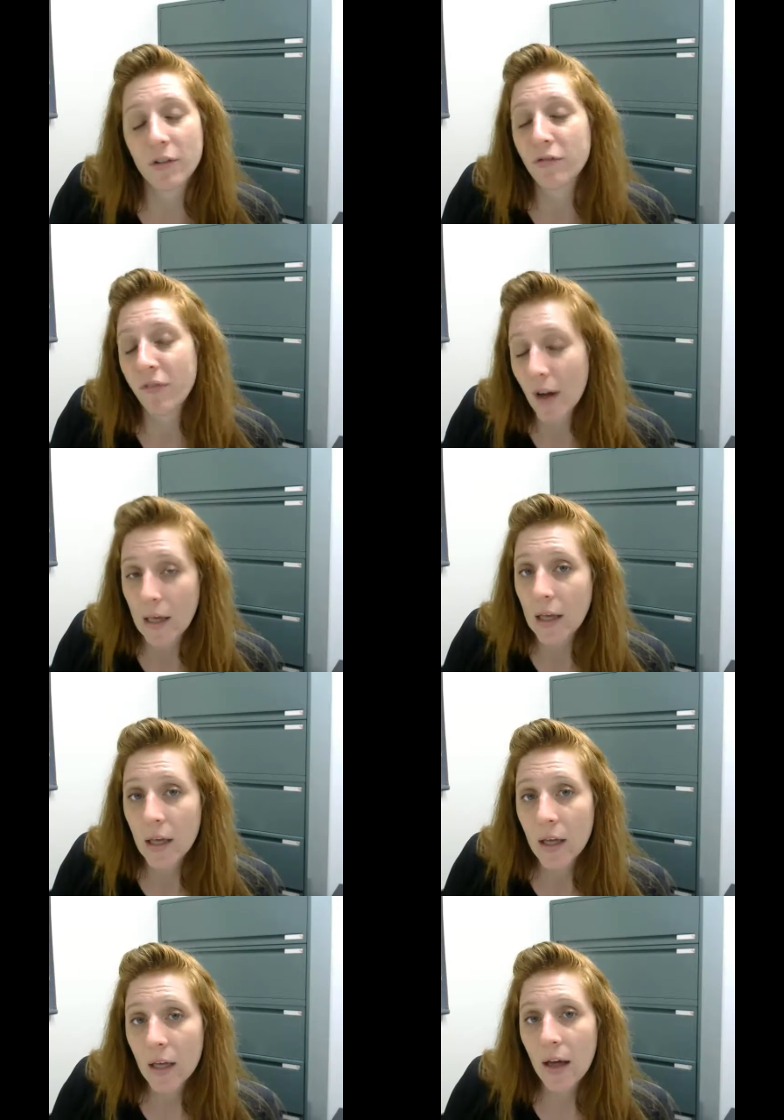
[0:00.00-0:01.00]
funny,
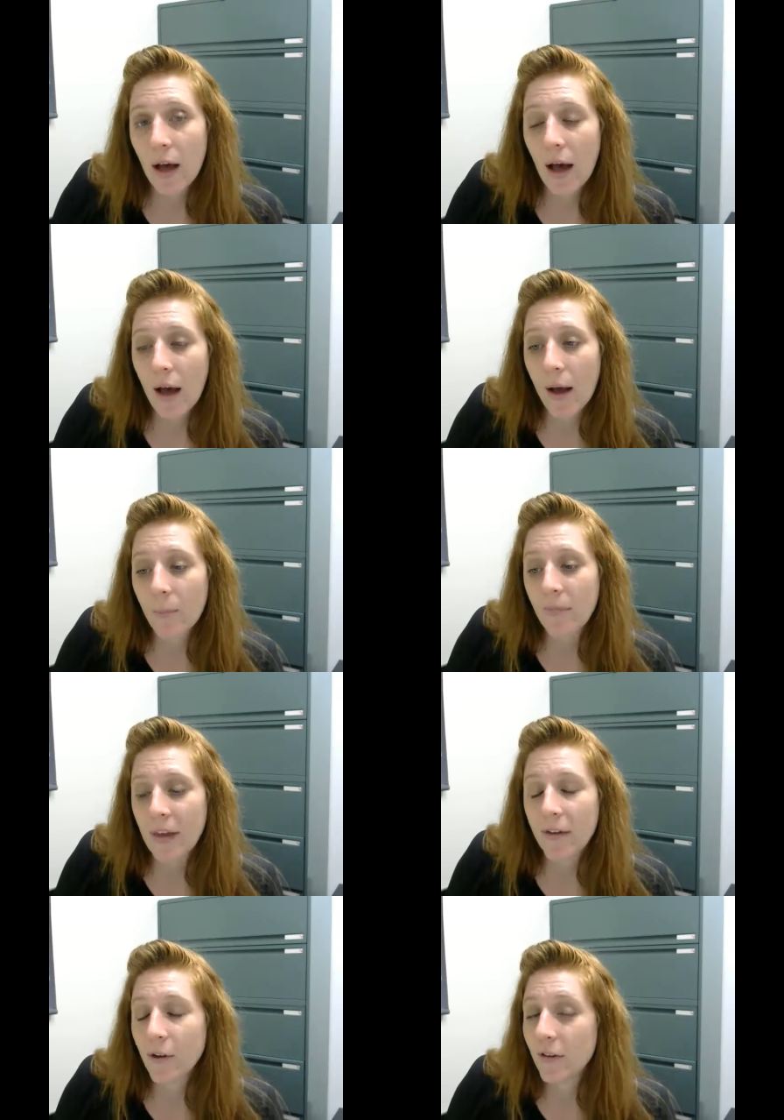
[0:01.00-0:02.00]

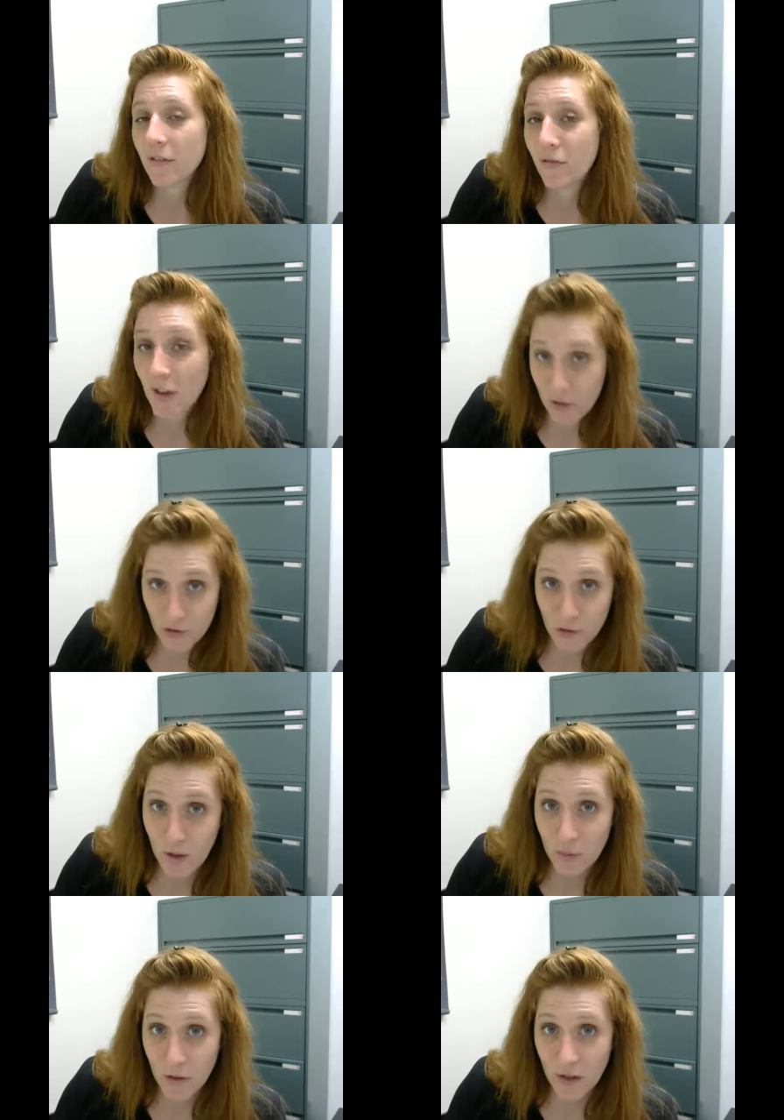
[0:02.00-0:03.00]
he couldn't finish his
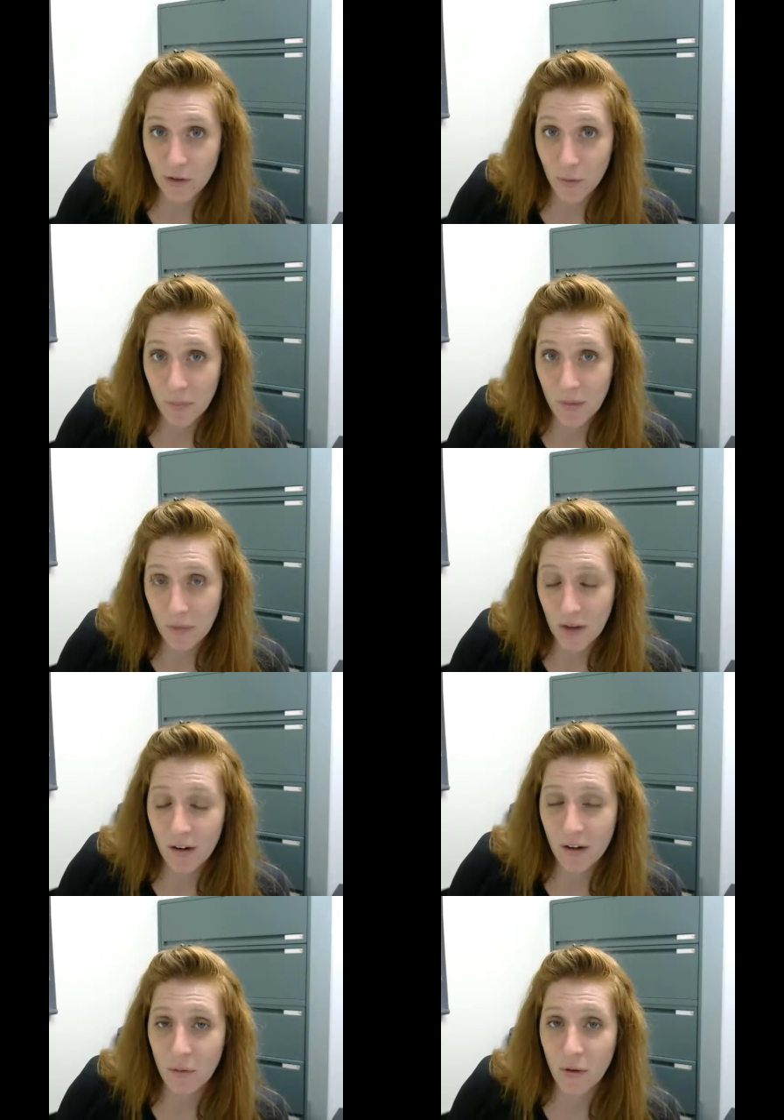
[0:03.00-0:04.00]
speech because he'd ripped up the
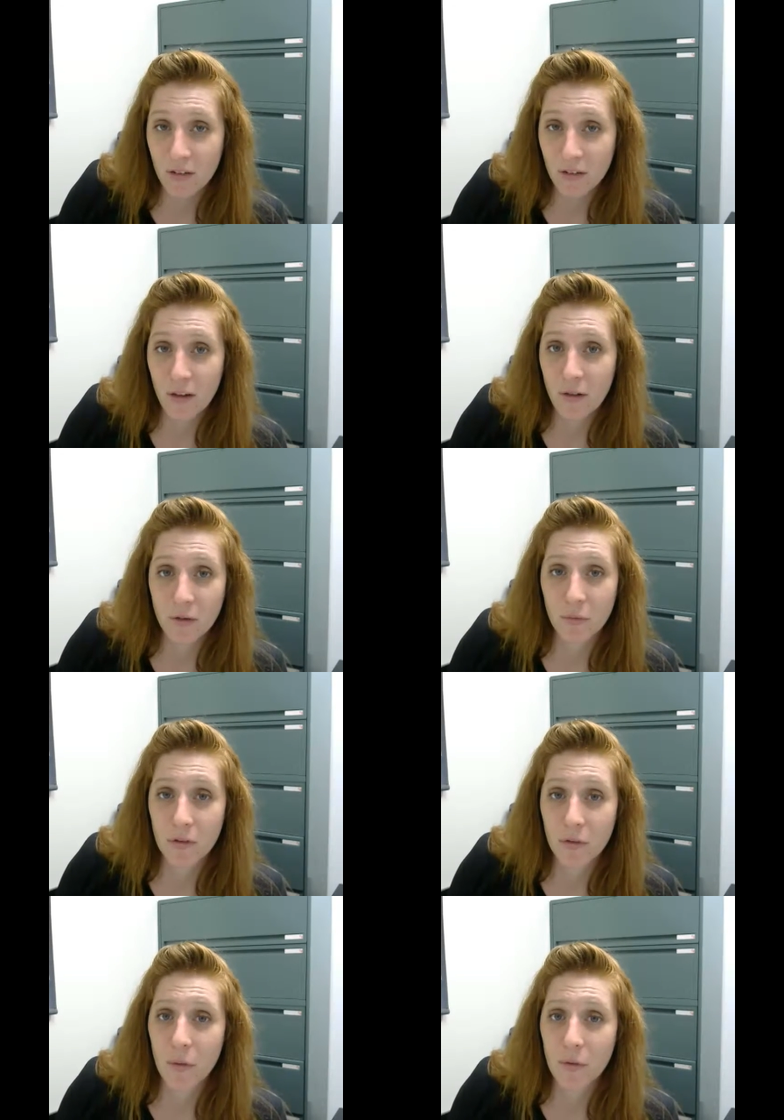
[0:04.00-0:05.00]
area where his conclusion
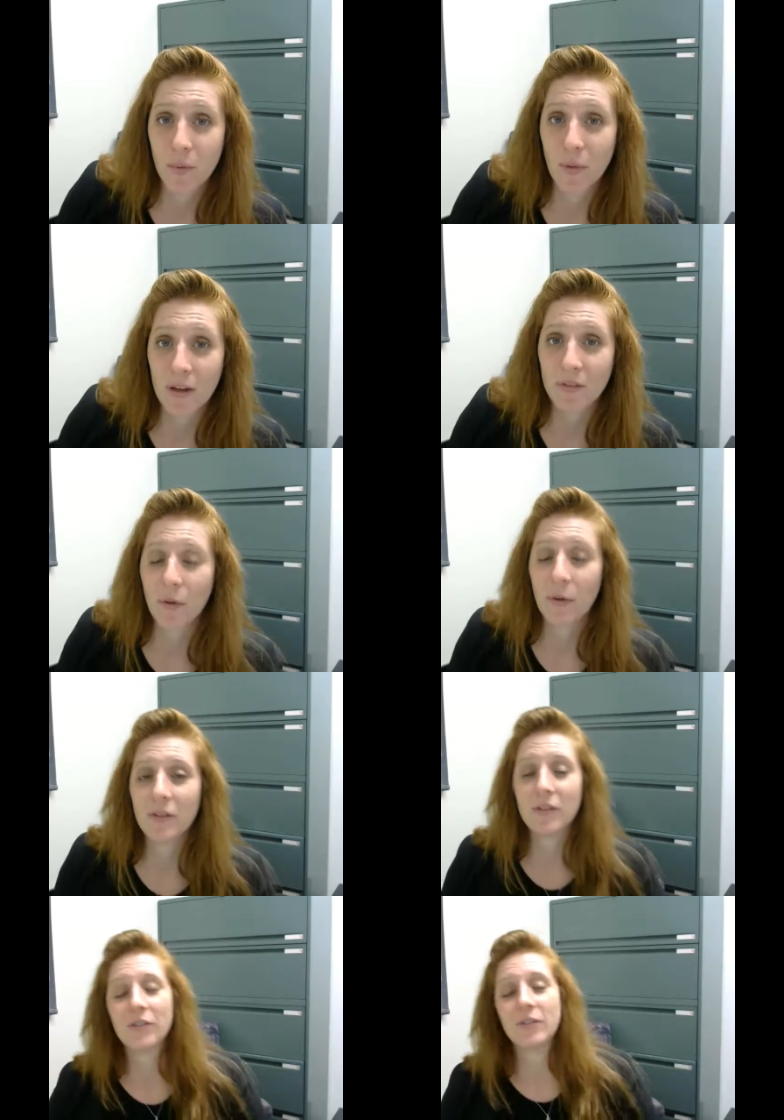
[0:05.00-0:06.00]
was supposed to be. So
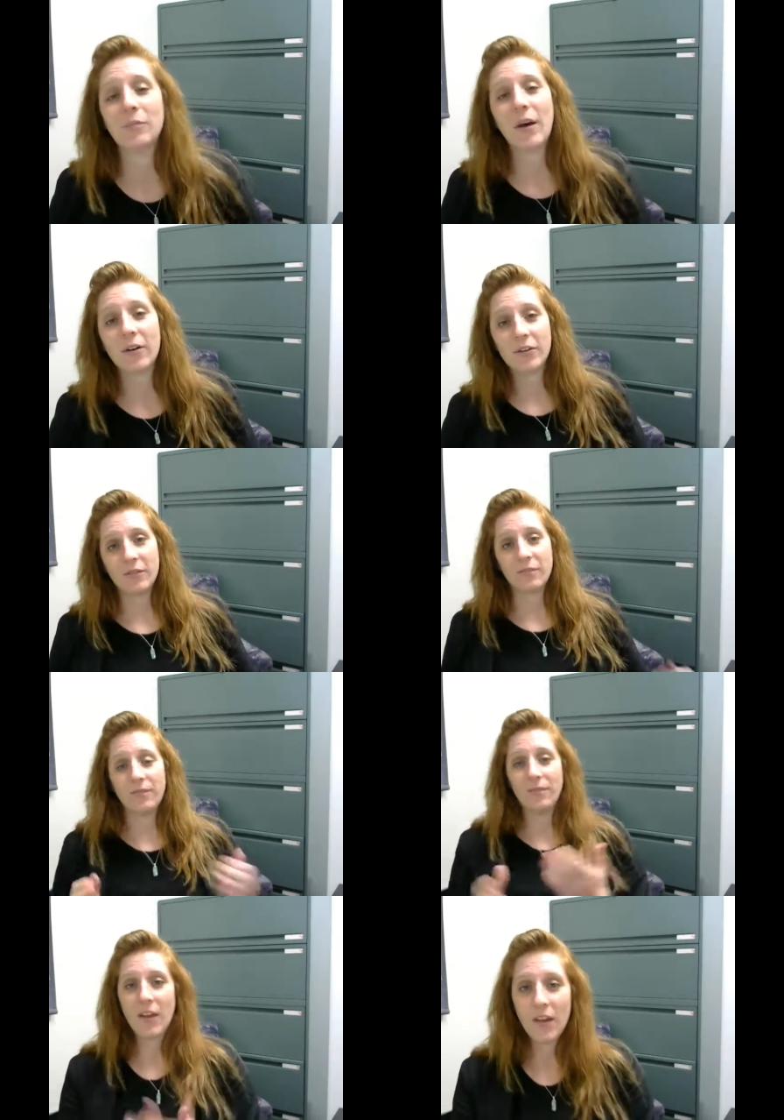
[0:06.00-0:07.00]
it's just better to
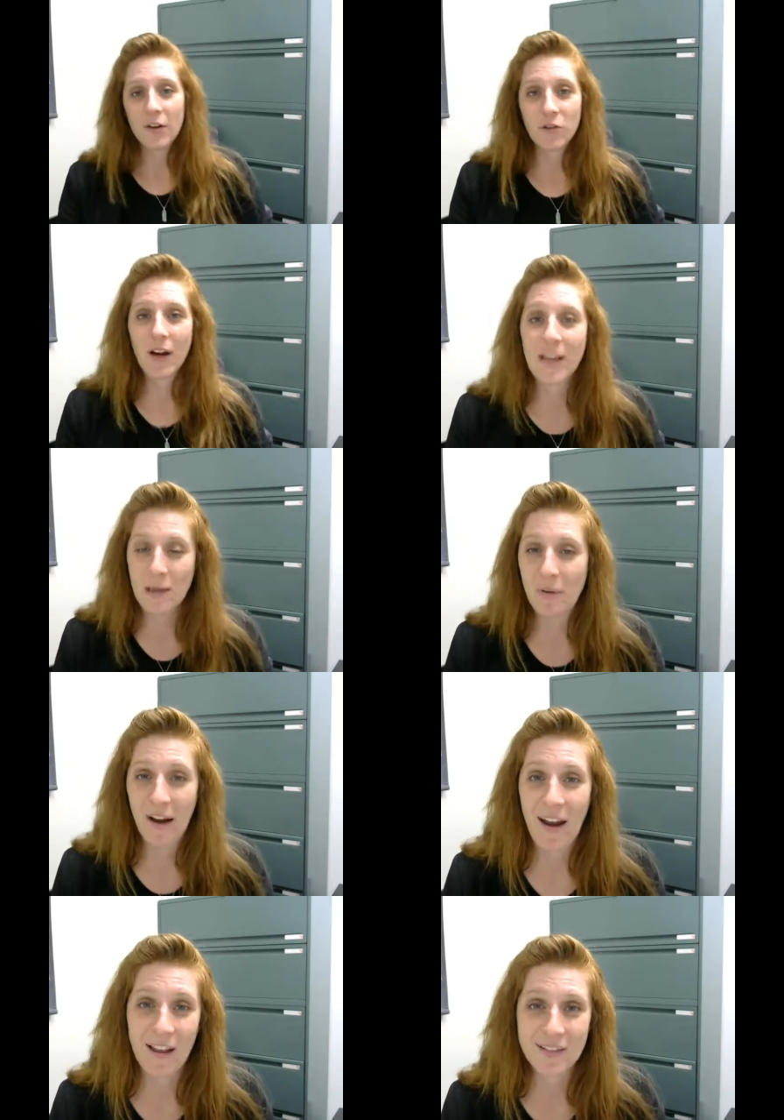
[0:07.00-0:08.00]
try and keep
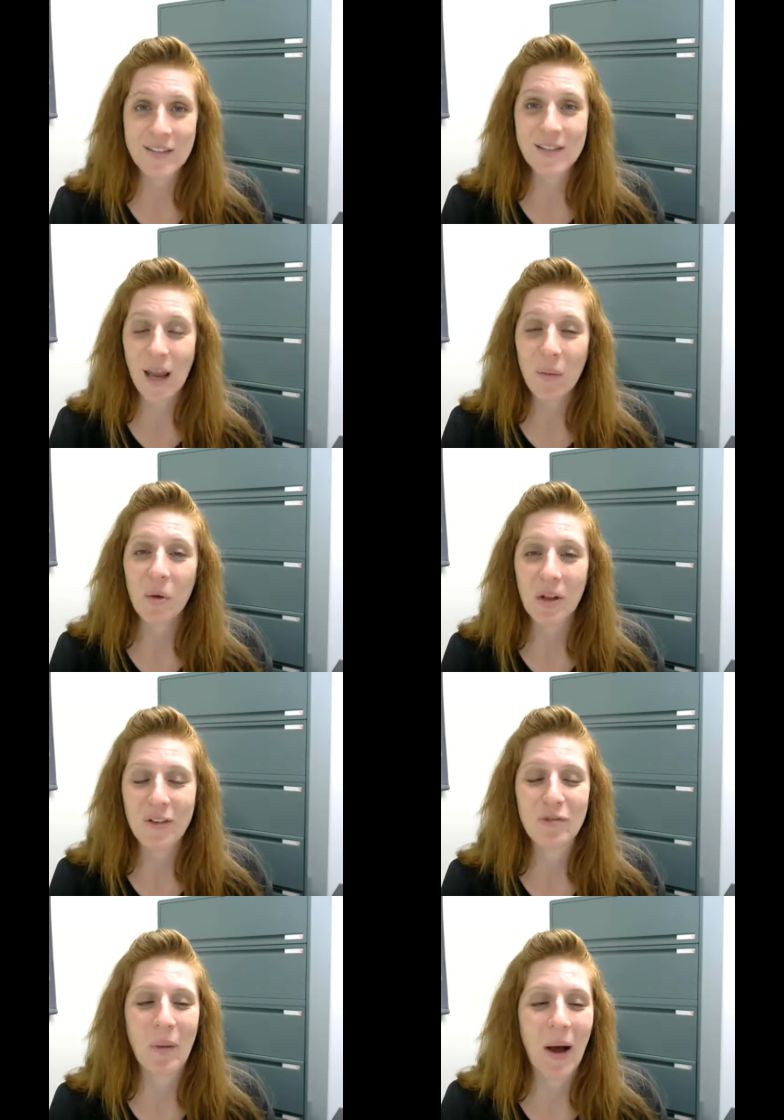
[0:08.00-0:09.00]
your hands stable
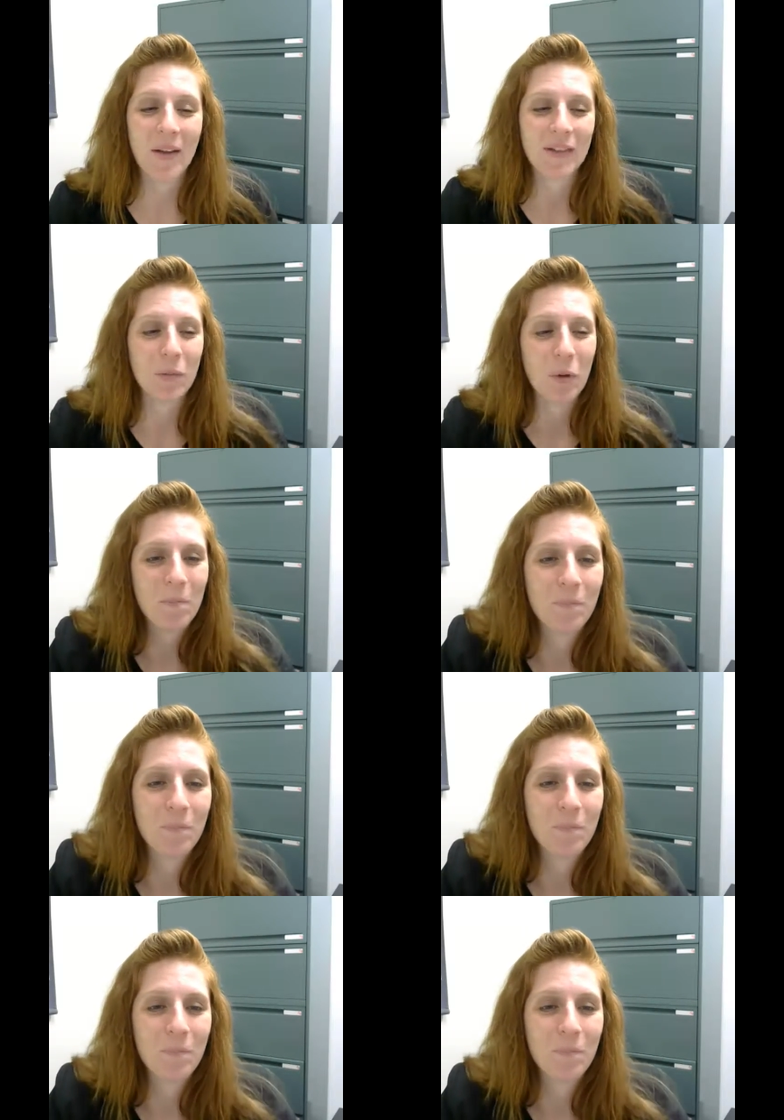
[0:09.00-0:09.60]
if possible.